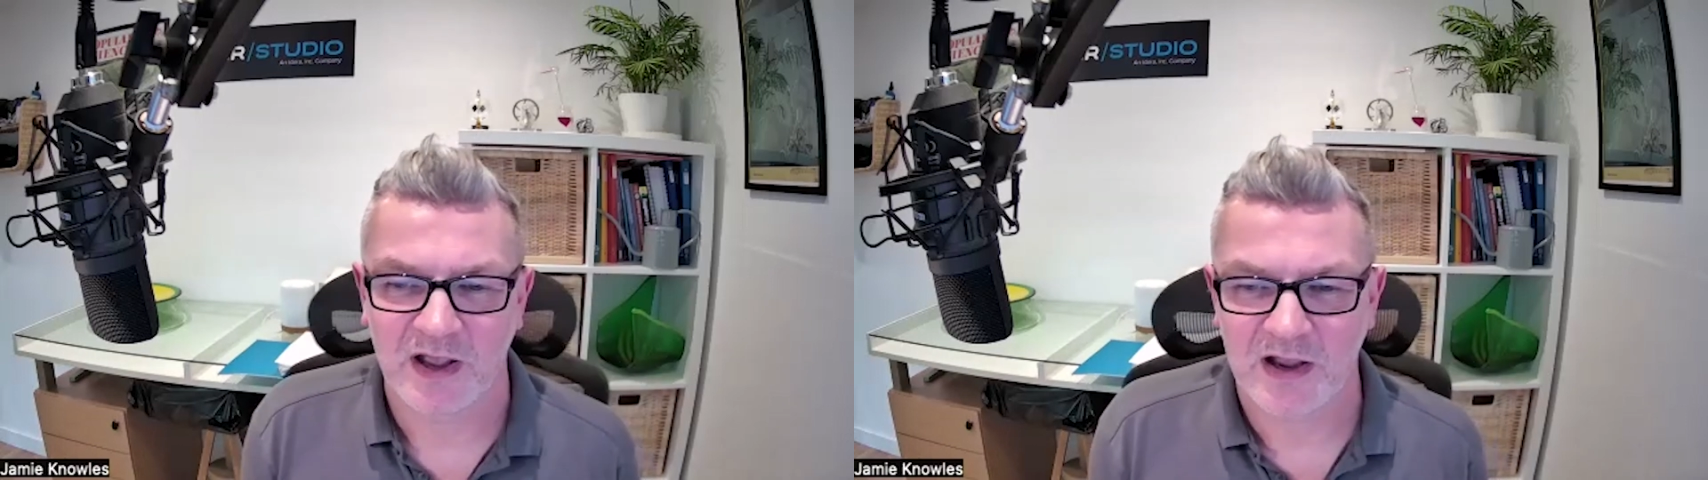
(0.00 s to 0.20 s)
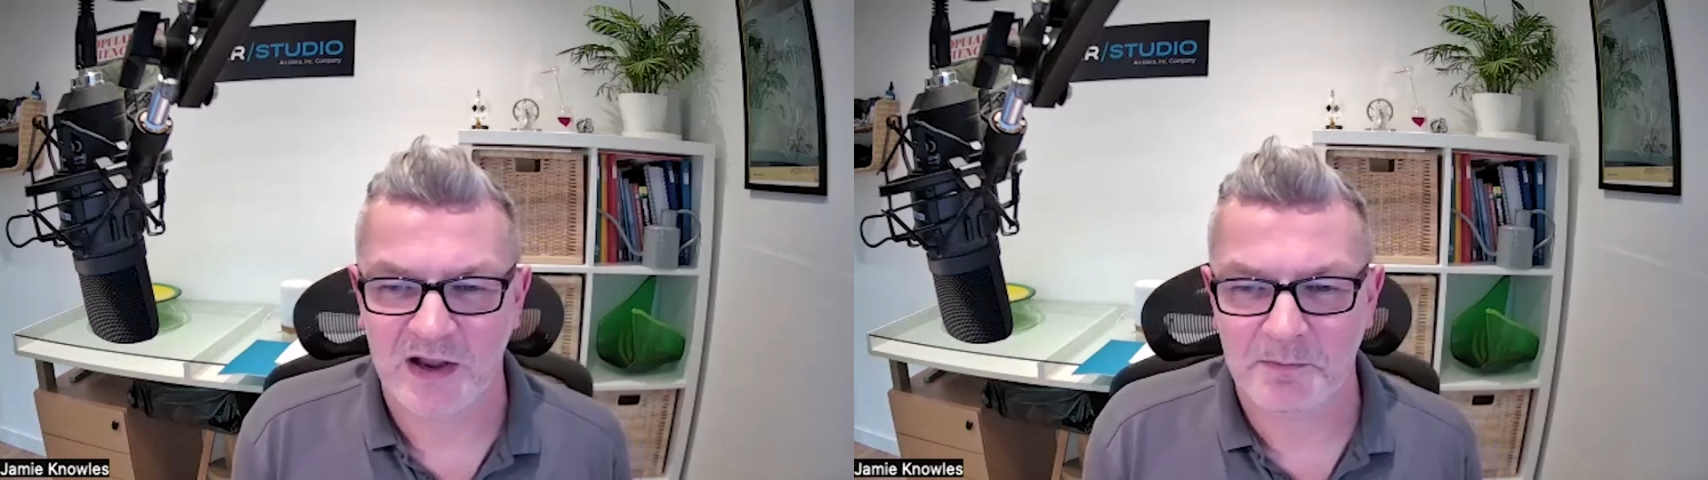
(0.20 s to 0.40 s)

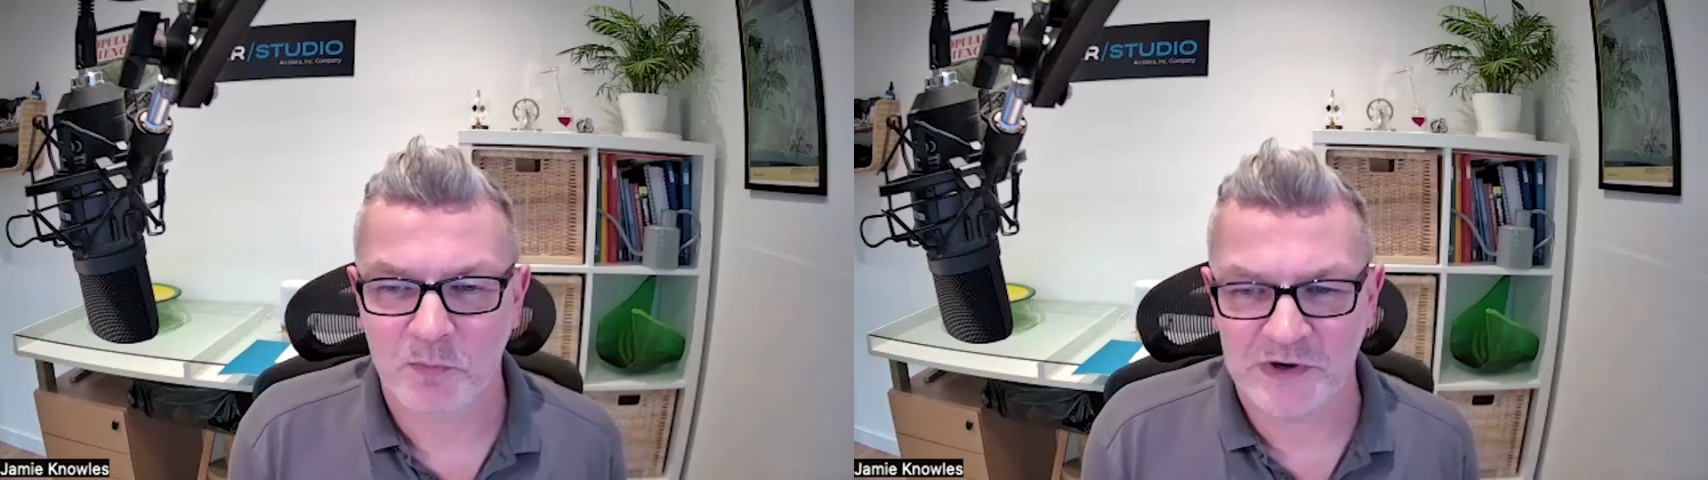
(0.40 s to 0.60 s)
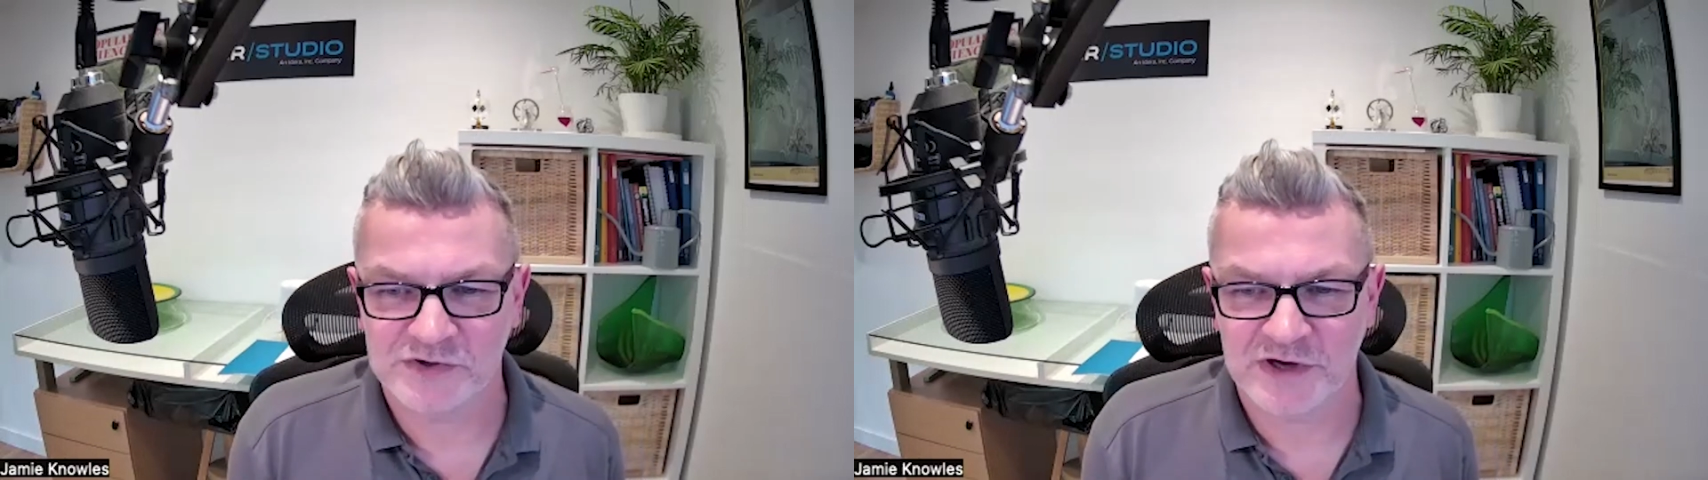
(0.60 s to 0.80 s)

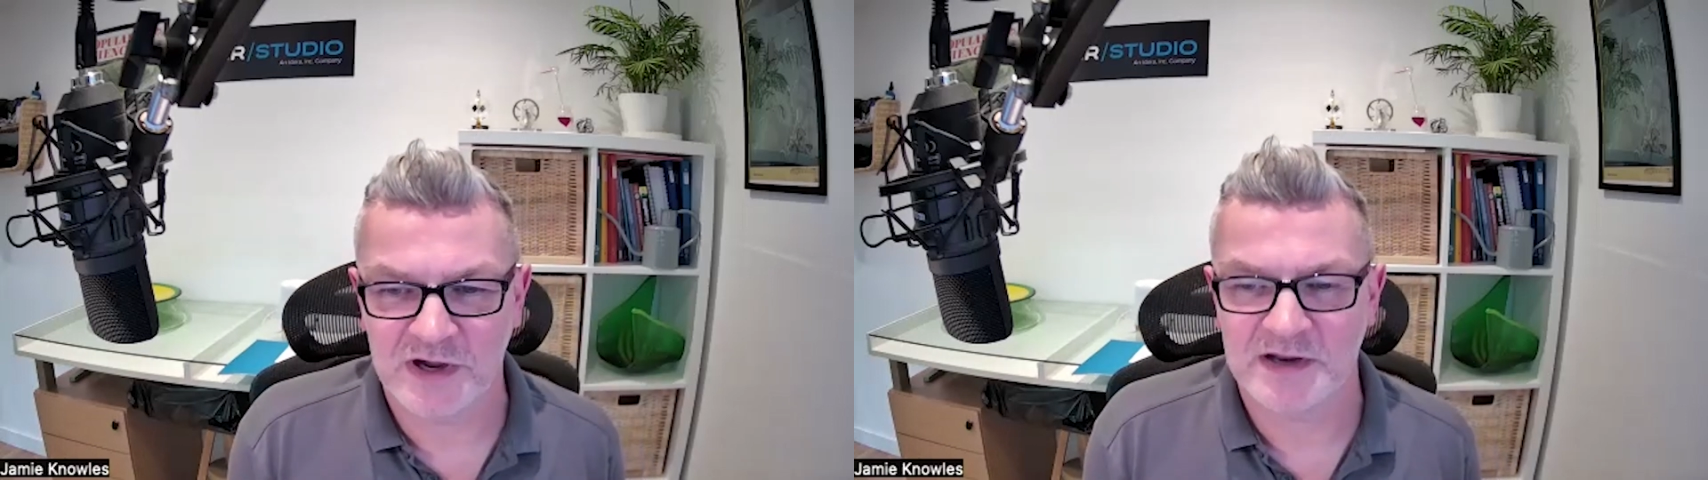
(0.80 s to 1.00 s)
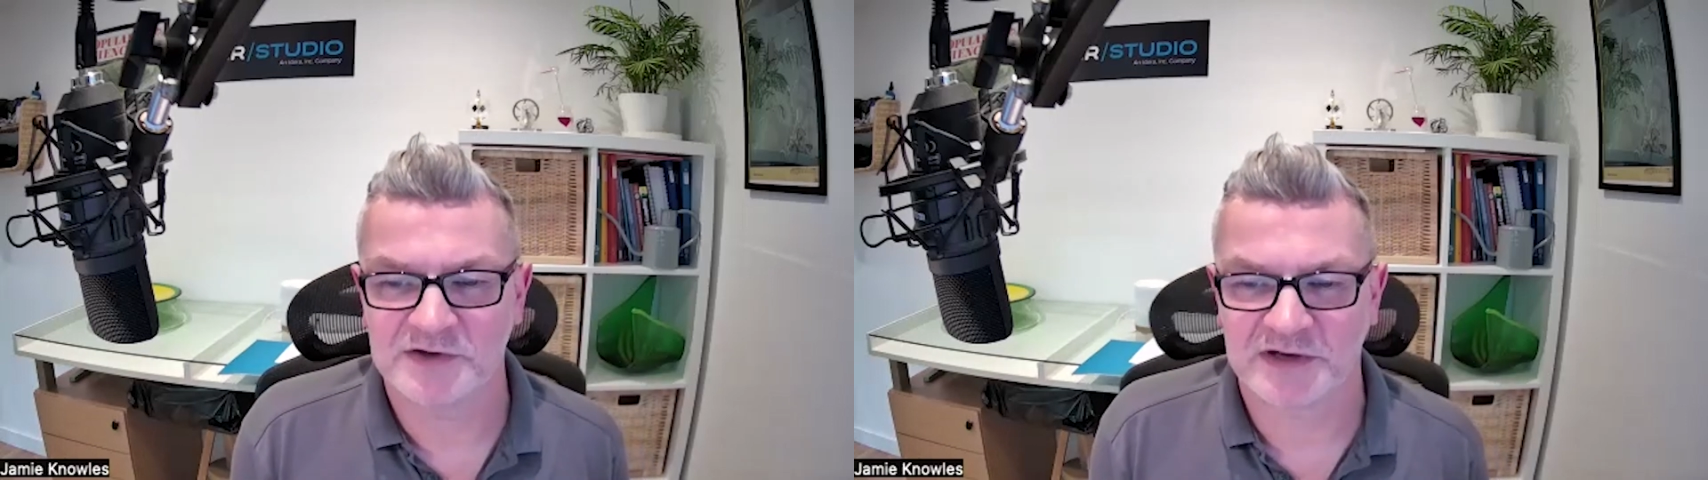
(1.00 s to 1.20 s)
which
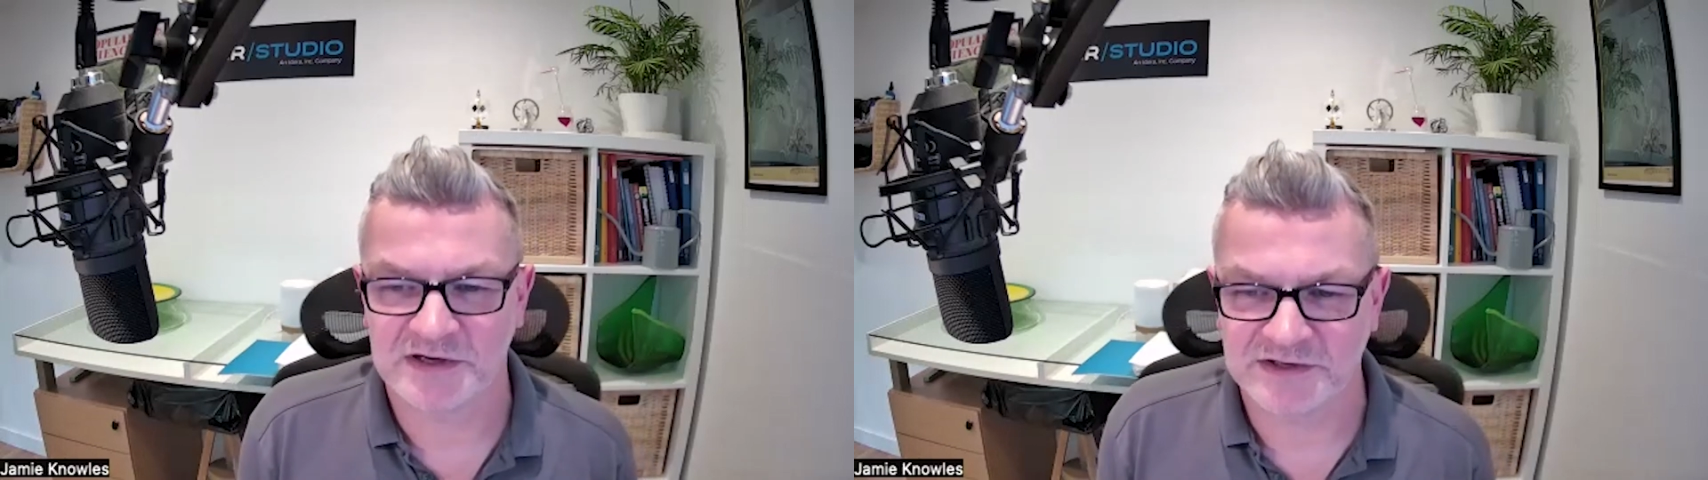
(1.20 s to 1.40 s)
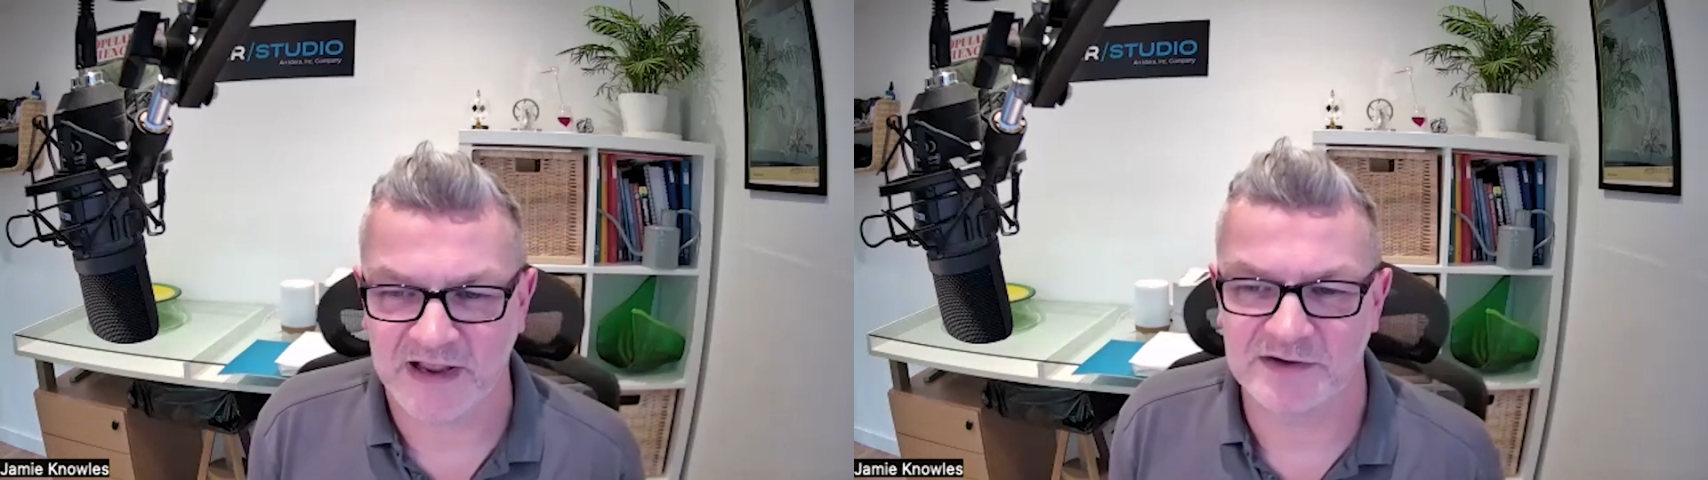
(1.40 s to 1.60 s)
journeys
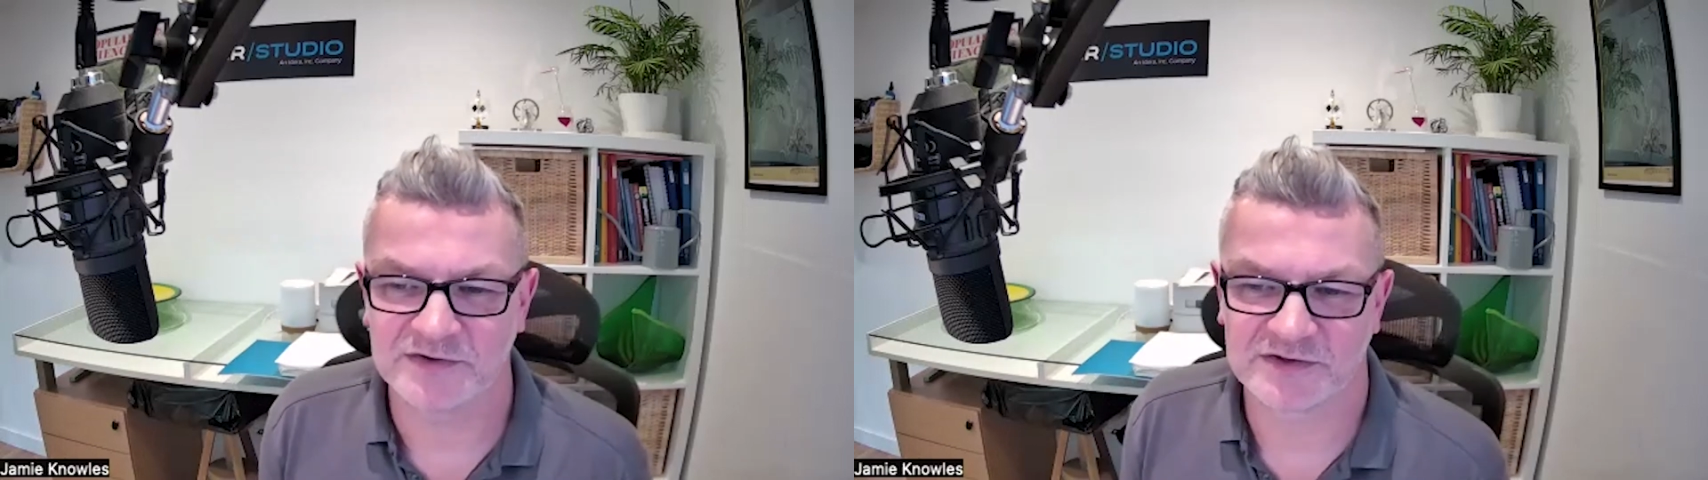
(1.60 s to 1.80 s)
contains